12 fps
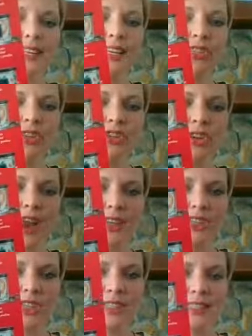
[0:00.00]
and these are
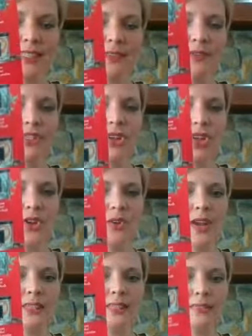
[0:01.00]
scratch and sniff so you
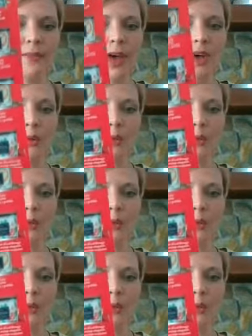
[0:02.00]
can smell